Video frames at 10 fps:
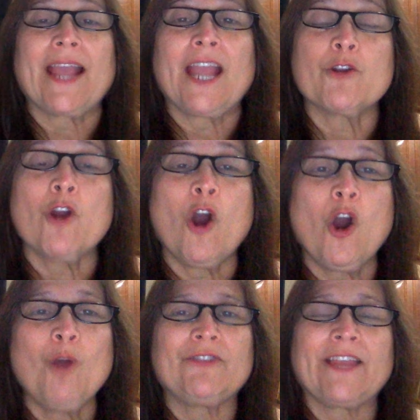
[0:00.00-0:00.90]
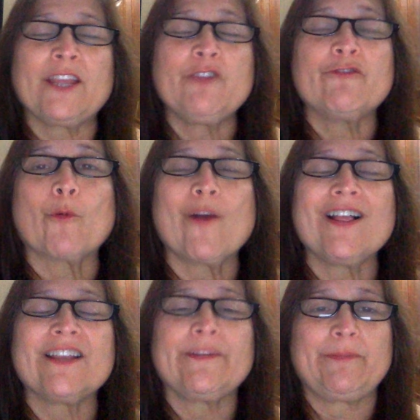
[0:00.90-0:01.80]
at your homes. Thank you for
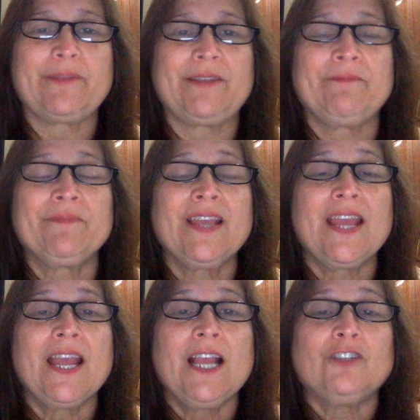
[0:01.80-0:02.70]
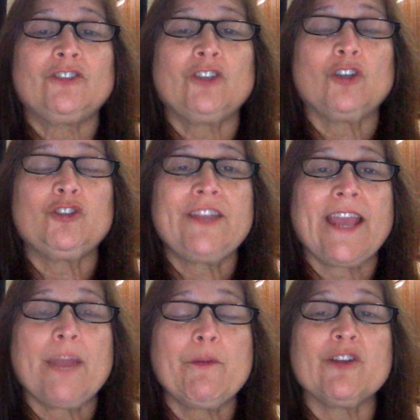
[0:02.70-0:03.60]
welcoming me. So
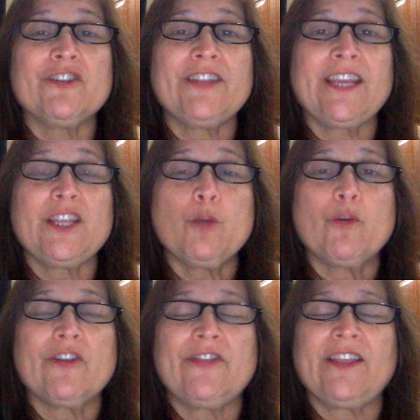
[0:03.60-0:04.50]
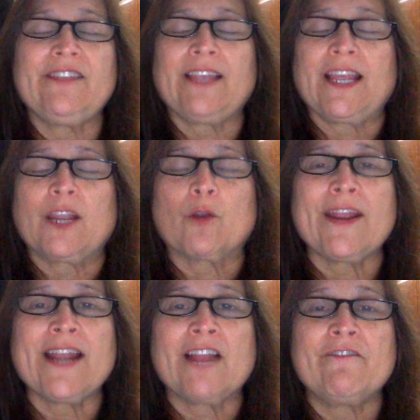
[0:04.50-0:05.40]
today we continue with this
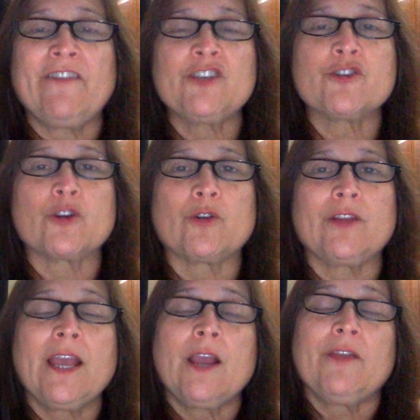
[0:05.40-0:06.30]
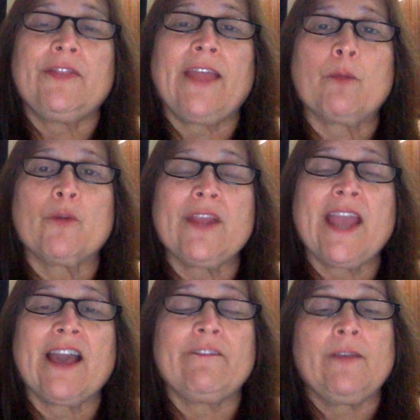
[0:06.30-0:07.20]
great adventure that we
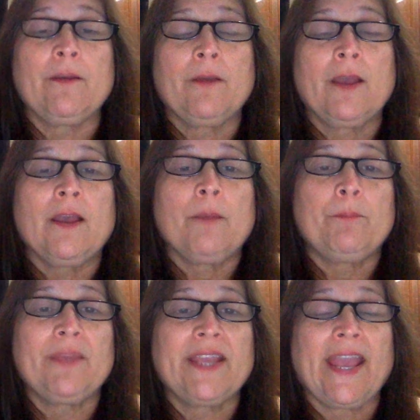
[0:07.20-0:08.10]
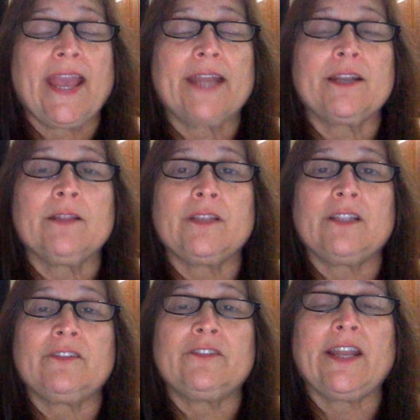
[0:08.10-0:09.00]
have began,
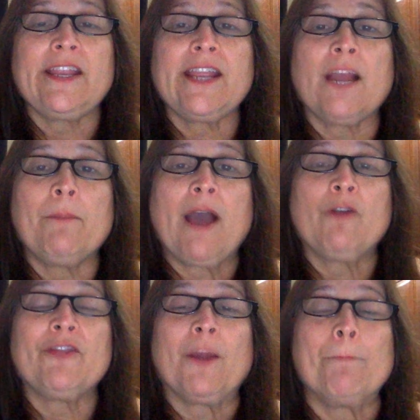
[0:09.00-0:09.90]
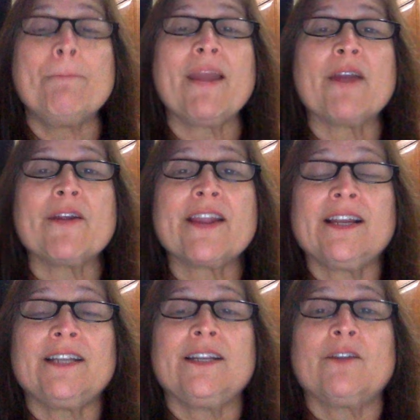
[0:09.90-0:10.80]
studying about the
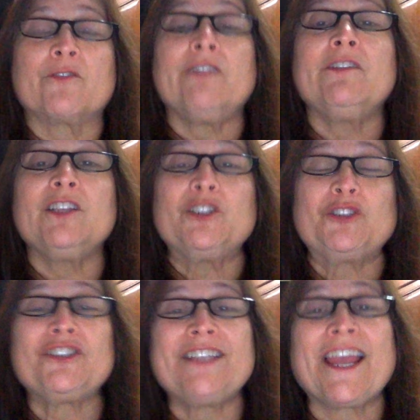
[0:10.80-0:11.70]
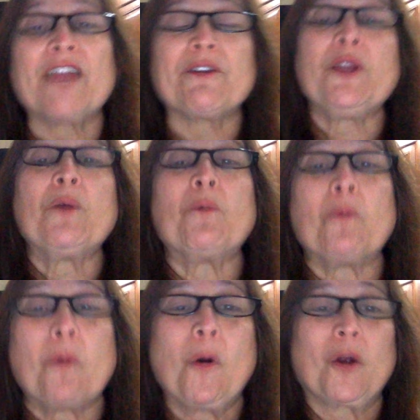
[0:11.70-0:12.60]
American Revolutionary
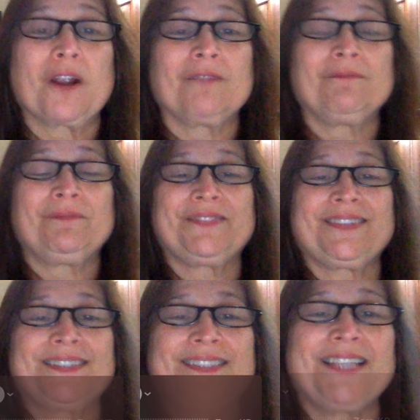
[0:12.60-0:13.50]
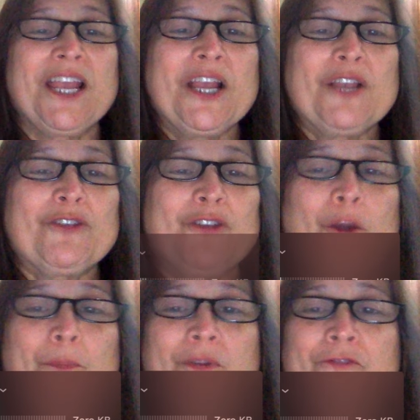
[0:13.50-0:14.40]
War.
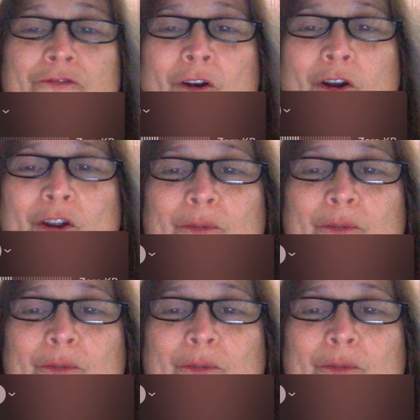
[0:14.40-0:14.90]
So before we